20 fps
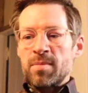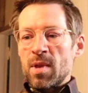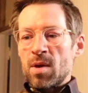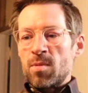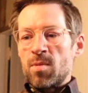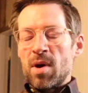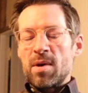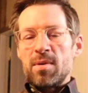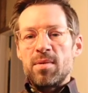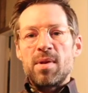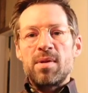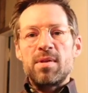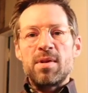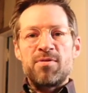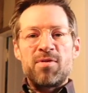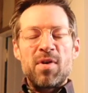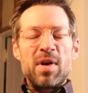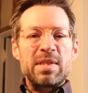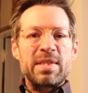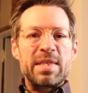well,
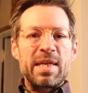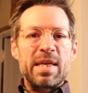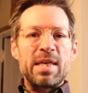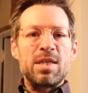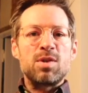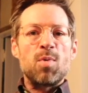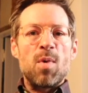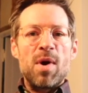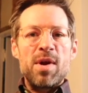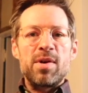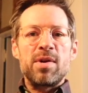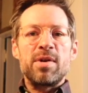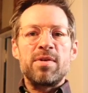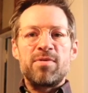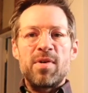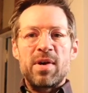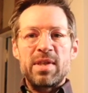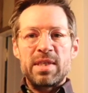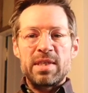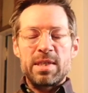the first thing is, where are you going
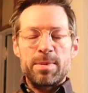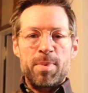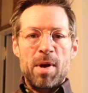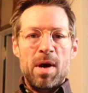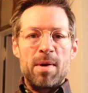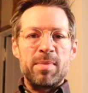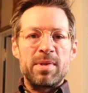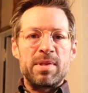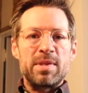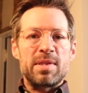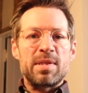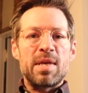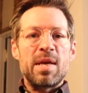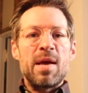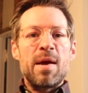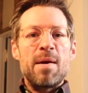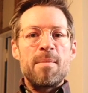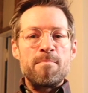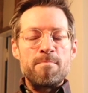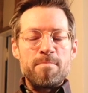to find these apartments?
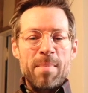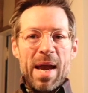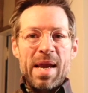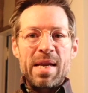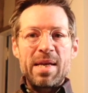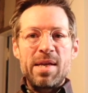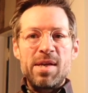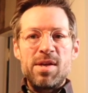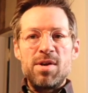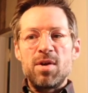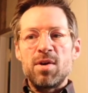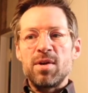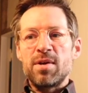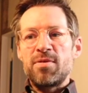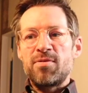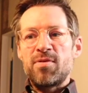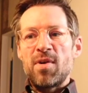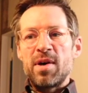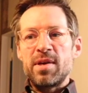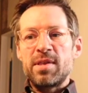Mainly you're going
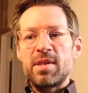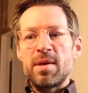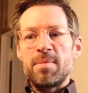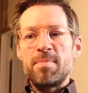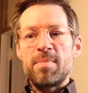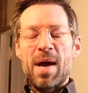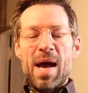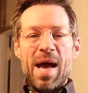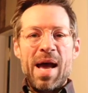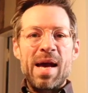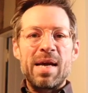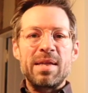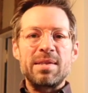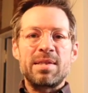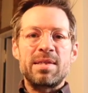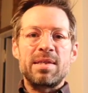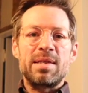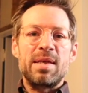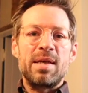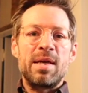to find them
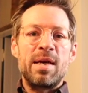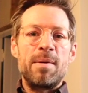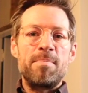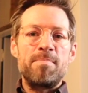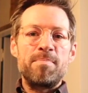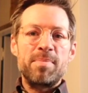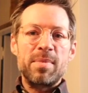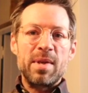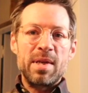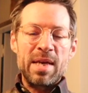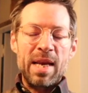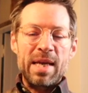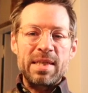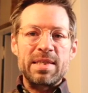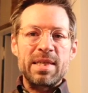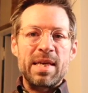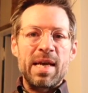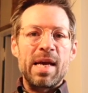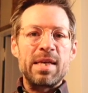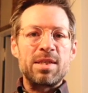at
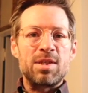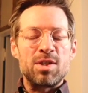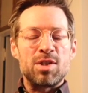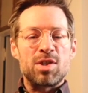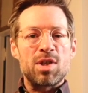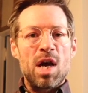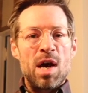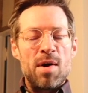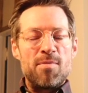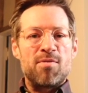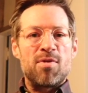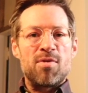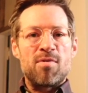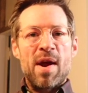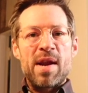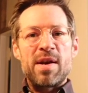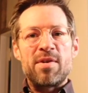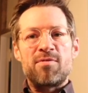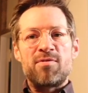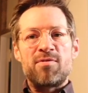letting agents up for rent